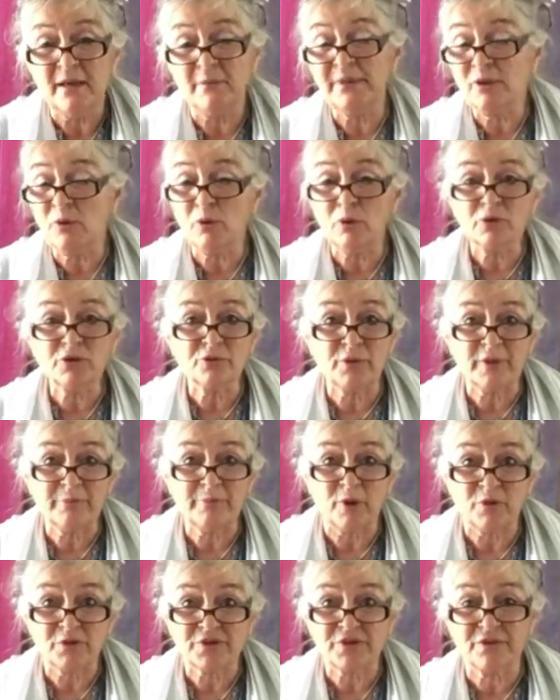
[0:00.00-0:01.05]
I mean, ordinary
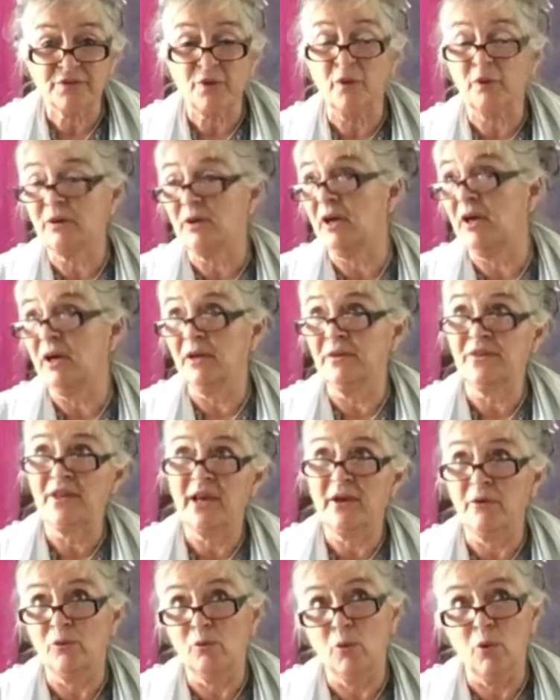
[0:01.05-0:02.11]
pots have got earth,
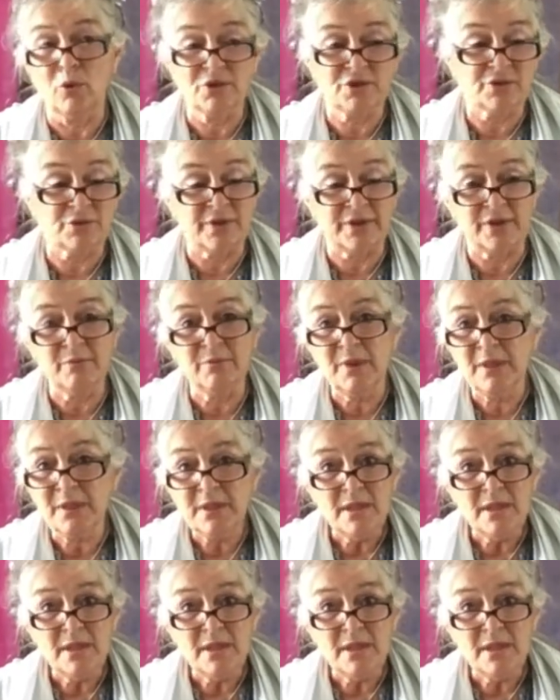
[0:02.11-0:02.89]
air and water in them.